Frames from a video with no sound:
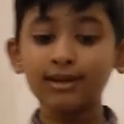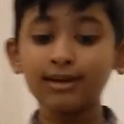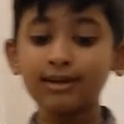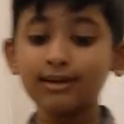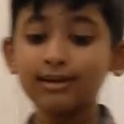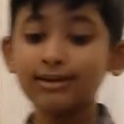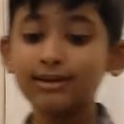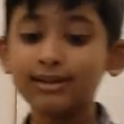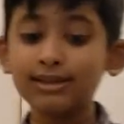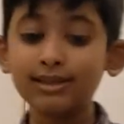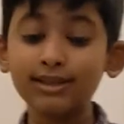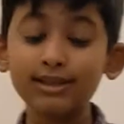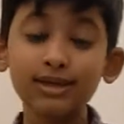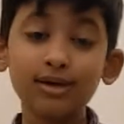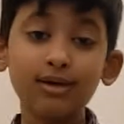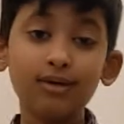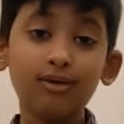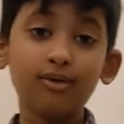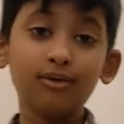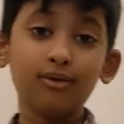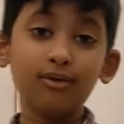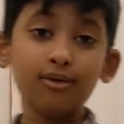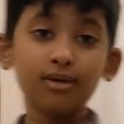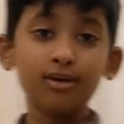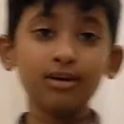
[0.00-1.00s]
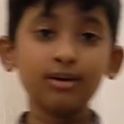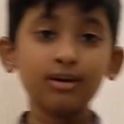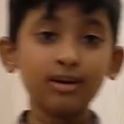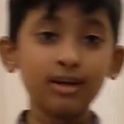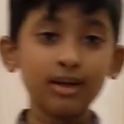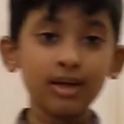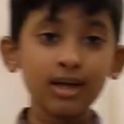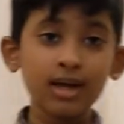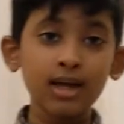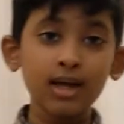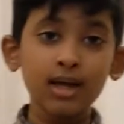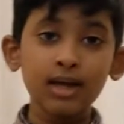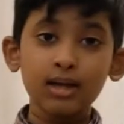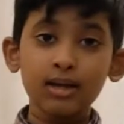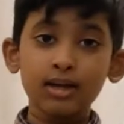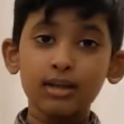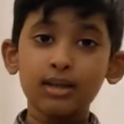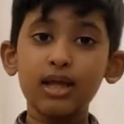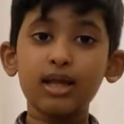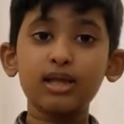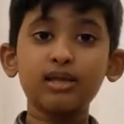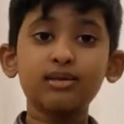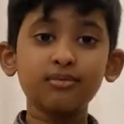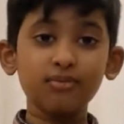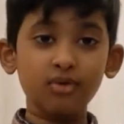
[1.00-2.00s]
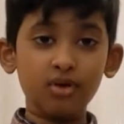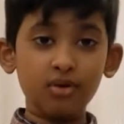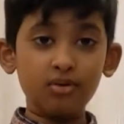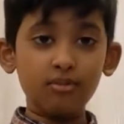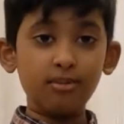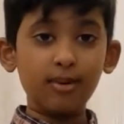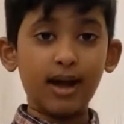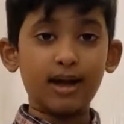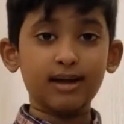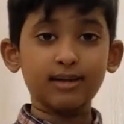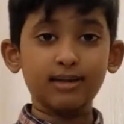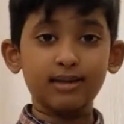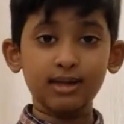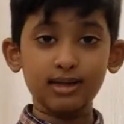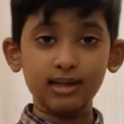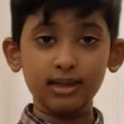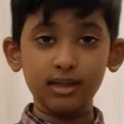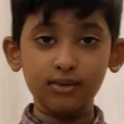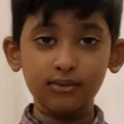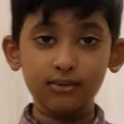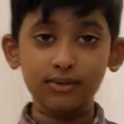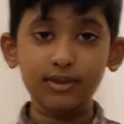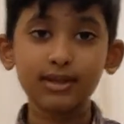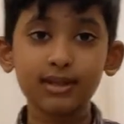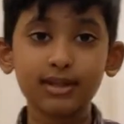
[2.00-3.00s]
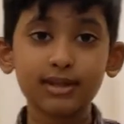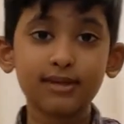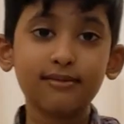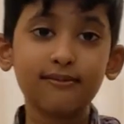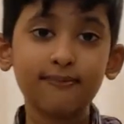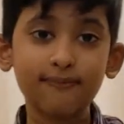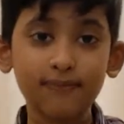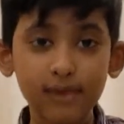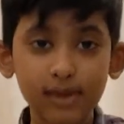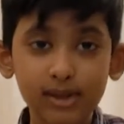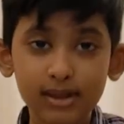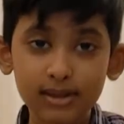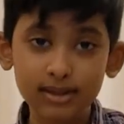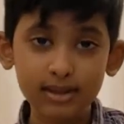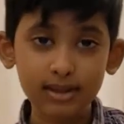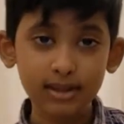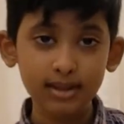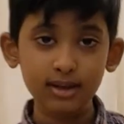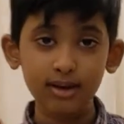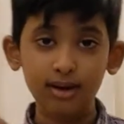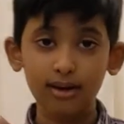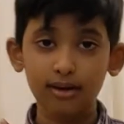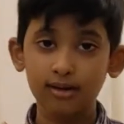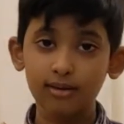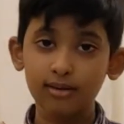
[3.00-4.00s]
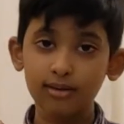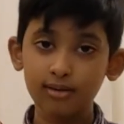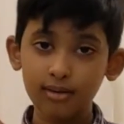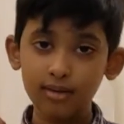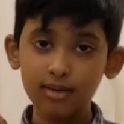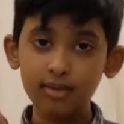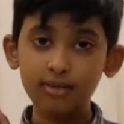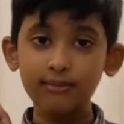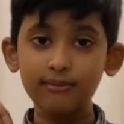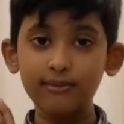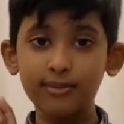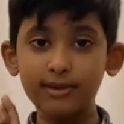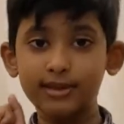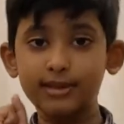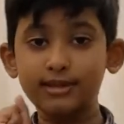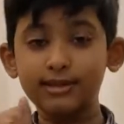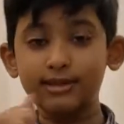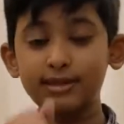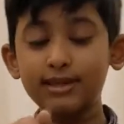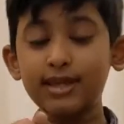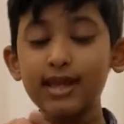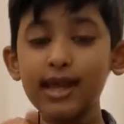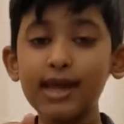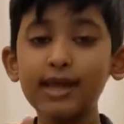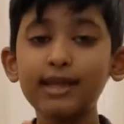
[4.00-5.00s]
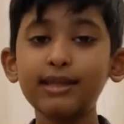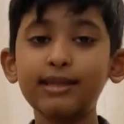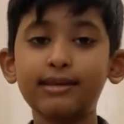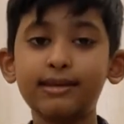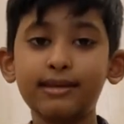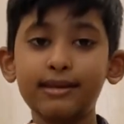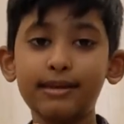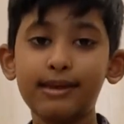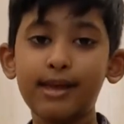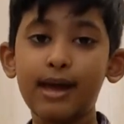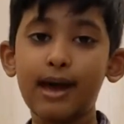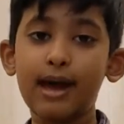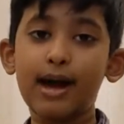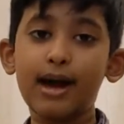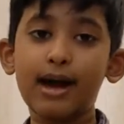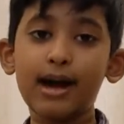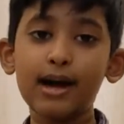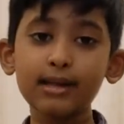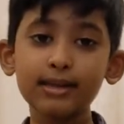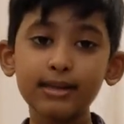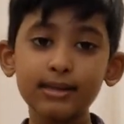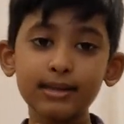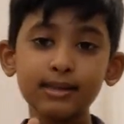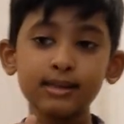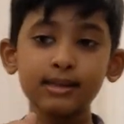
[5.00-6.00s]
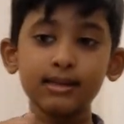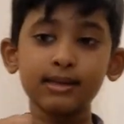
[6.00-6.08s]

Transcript: So, let's go back to Newton's first law, which states that,